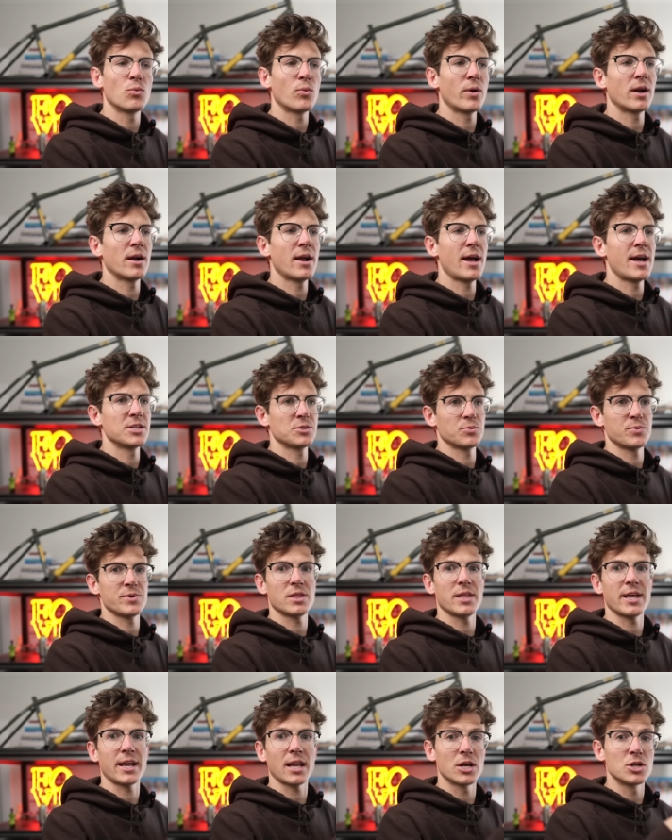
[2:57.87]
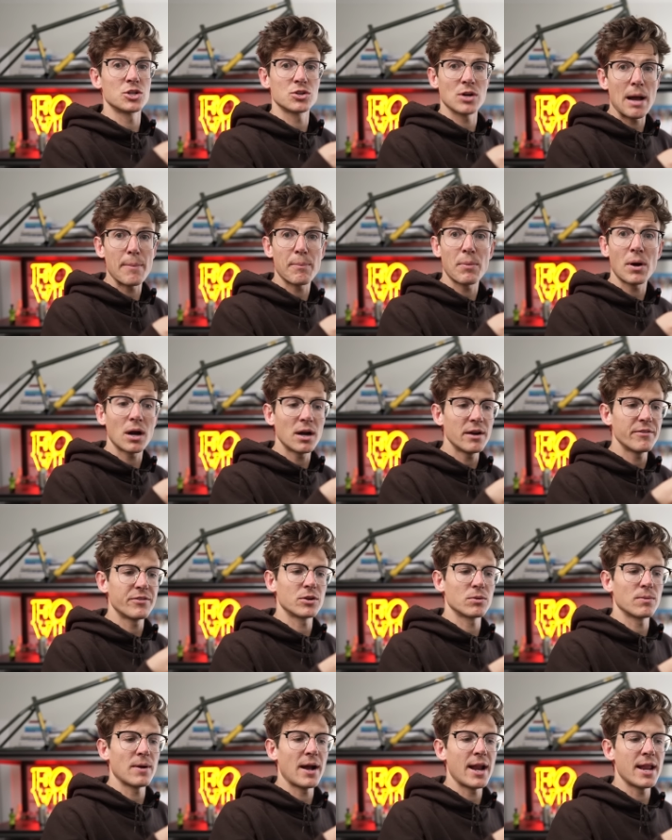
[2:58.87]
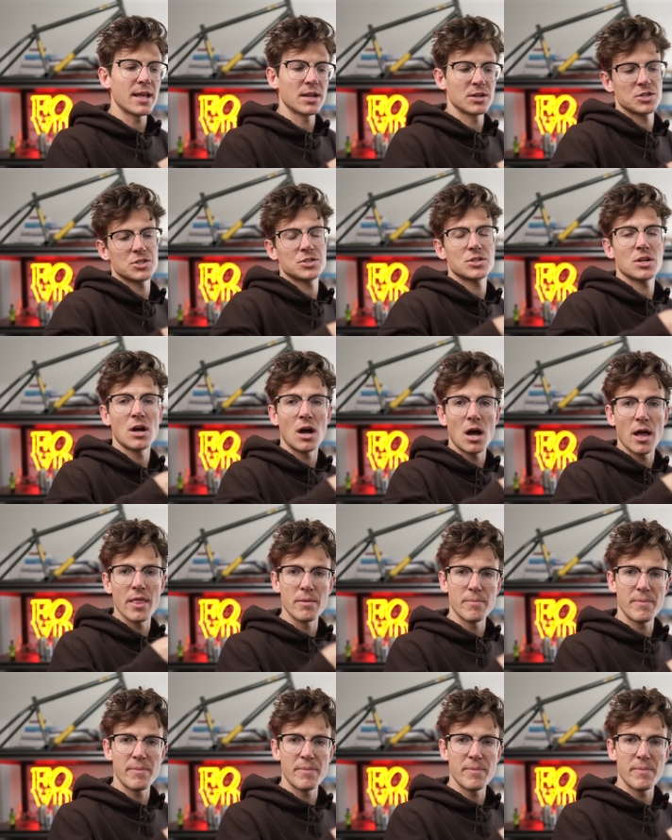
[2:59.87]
whereas with like a drop bar, if you're riding just on the